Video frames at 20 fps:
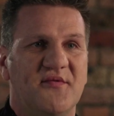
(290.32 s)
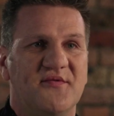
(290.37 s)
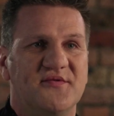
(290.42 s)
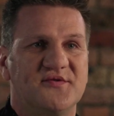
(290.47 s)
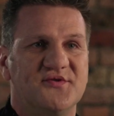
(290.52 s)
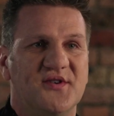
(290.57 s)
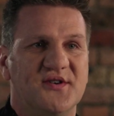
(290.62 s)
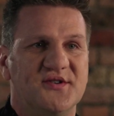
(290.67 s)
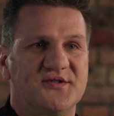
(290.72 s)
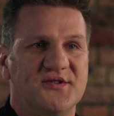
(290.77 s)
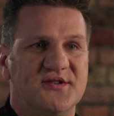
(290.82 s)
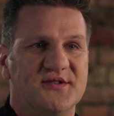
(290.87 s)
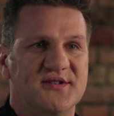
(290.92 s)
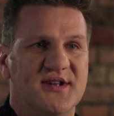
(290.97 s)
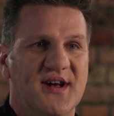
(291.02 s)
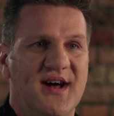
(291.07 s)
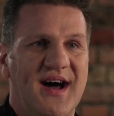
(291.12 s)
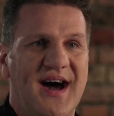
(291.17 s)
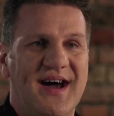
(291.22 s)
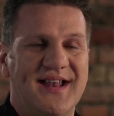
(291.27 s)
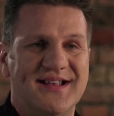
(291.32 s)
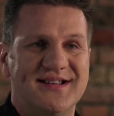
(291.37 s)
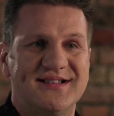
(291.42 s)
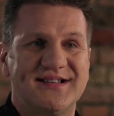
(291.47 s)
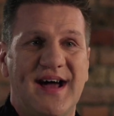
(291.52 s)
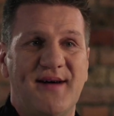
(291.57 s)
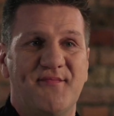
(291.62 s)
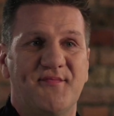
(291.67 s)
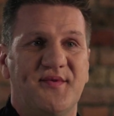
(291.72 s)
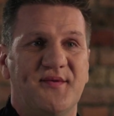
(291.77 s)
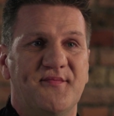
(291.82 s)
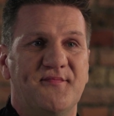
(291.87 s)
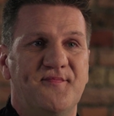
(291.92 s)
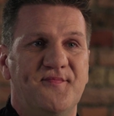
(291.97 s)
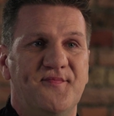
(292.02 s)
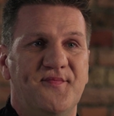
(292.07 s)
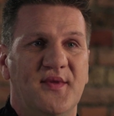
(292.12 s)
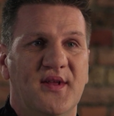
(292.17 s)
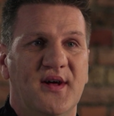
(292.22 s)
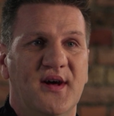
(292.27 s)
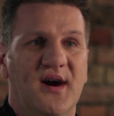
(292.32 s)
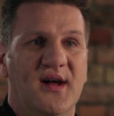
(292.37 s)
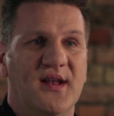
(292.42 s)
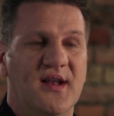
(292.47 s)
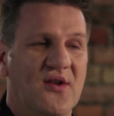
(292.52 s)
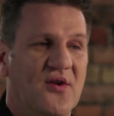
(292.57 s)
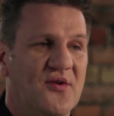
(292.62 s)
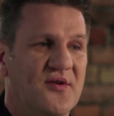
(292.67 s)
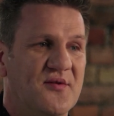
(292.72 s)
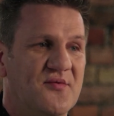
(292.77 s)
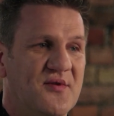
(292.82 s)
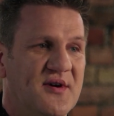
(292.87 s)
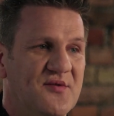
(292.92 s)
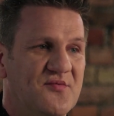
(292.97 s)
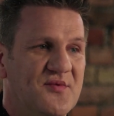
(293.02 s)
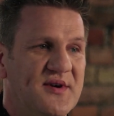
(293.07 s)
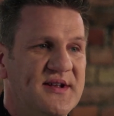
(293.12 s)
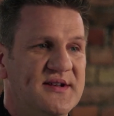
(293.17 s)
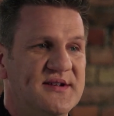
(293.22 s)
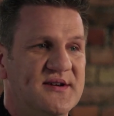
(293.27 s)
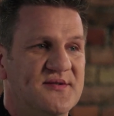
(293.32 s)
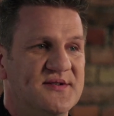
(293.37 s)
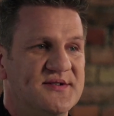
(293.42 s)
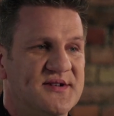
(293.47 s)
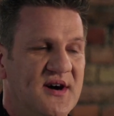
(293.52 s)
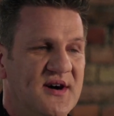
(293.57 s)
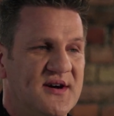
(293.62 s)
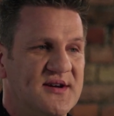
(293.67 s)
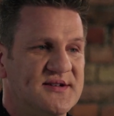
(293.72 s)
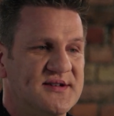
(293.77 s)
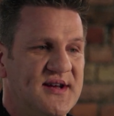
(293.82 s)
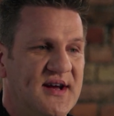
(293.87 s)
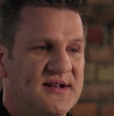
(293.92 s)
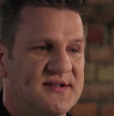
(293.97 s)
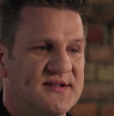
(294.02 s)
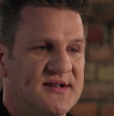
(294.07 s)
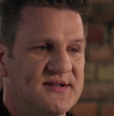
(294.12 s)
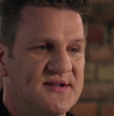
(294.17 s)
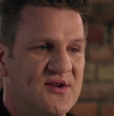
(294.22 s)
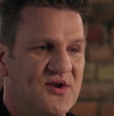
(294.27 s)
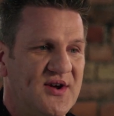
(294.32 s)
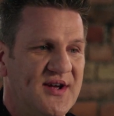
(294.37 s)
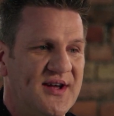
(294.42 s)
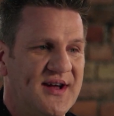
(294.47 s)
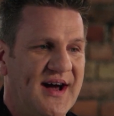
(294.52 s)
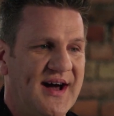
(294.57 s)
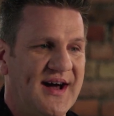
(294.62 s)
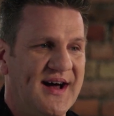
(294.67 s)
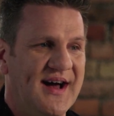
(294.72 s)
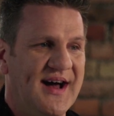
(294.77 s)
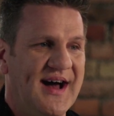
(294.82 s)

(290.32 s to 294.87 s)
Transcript: of structures, and adapt them. And a lot of the work we do as architects is looking at